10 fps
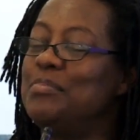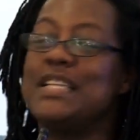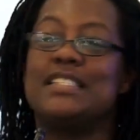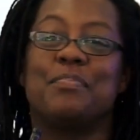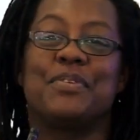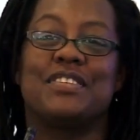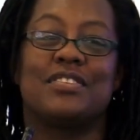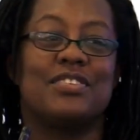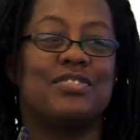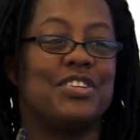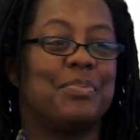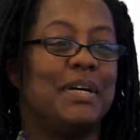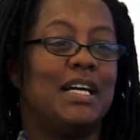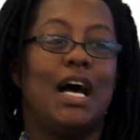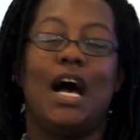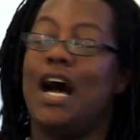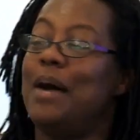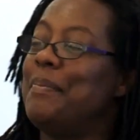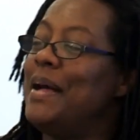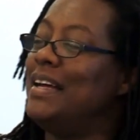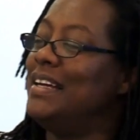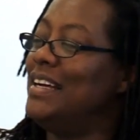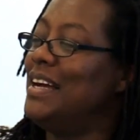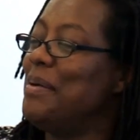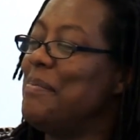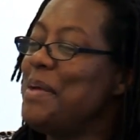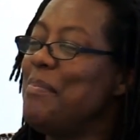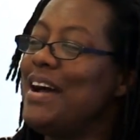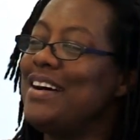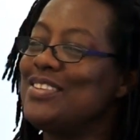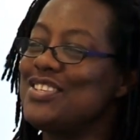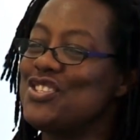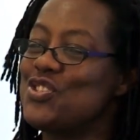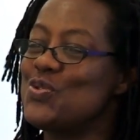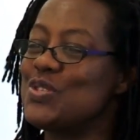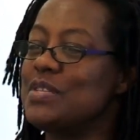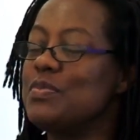please don't put this on YouTube. Me and my eldest daughter,